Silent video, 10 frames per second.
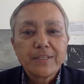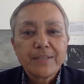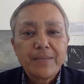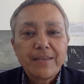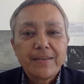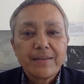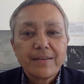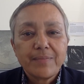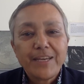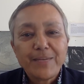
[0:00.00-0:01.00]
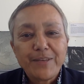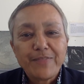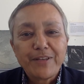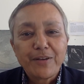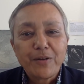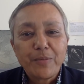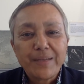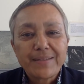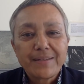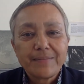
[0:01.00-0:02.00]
to me made me feel a lot better.